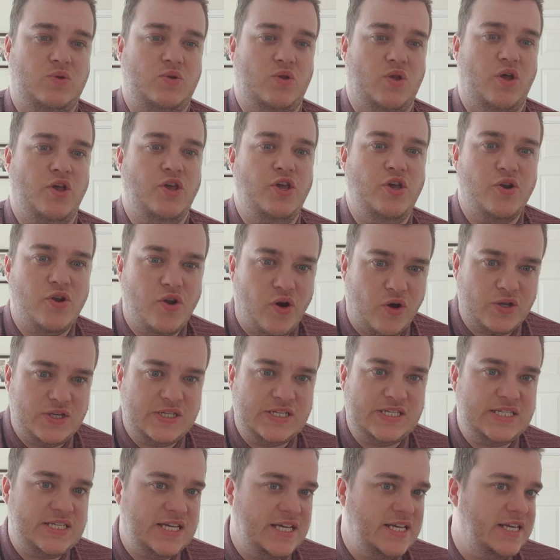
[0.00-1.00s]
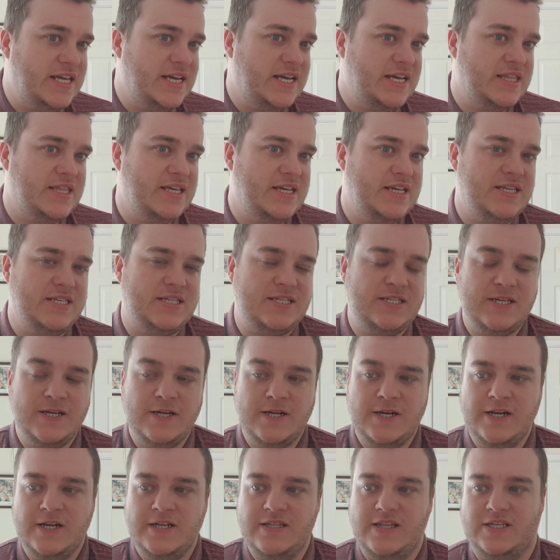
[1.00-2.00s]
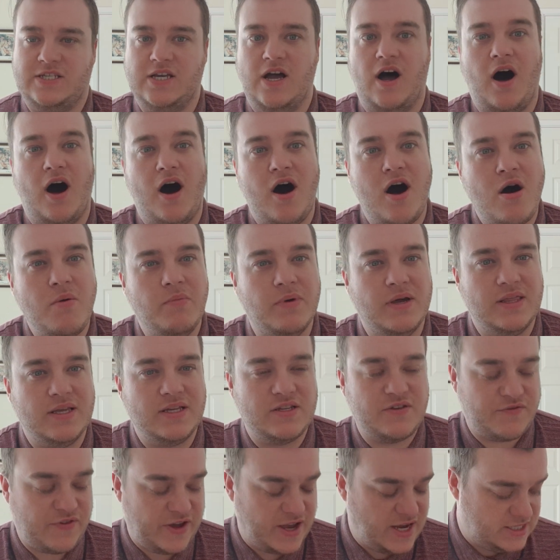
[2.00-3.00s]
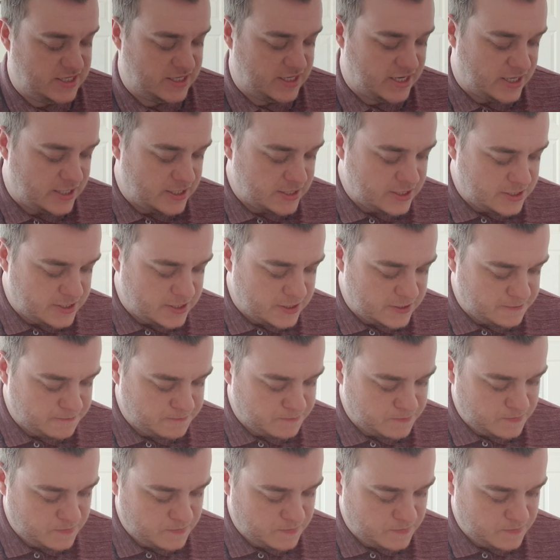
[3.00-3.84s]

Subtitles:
are you not seeing this army that's facing us?